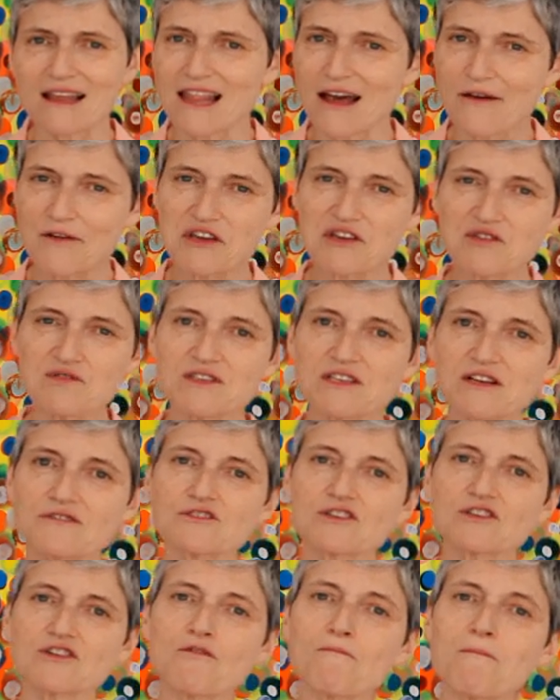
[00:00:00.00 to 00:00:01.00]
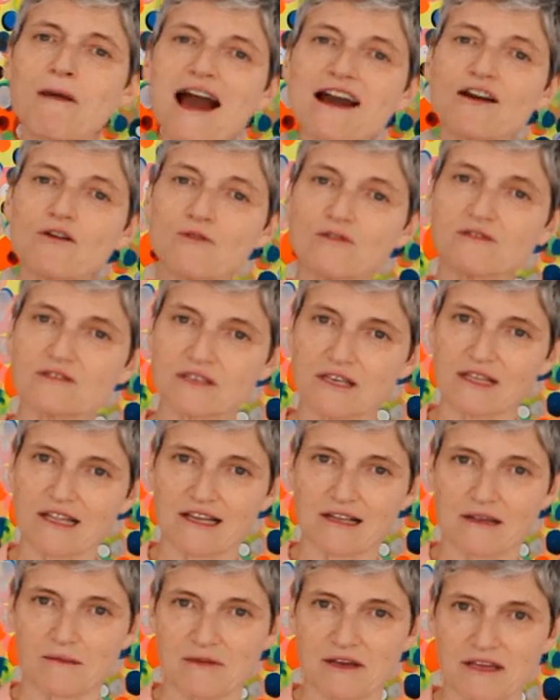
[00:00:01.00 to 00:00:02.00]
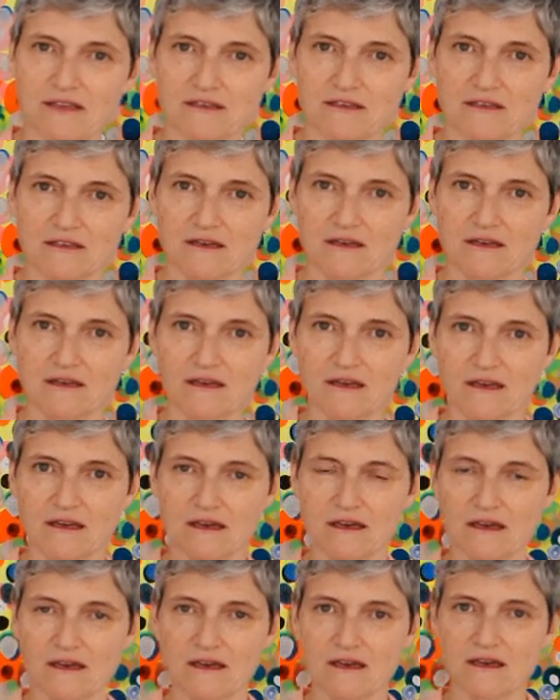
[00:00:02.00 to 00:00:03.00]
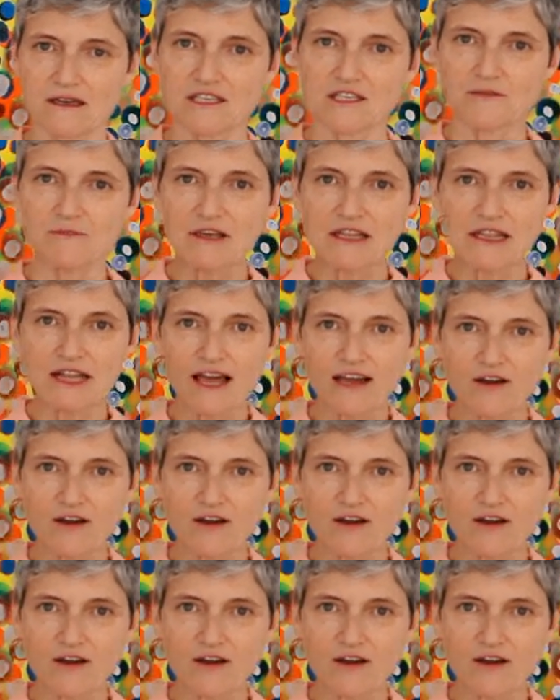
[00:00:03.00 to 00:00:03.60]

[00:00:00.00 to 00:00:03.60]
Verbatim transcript: allowing yourself to go backwards a little bit. It's a bit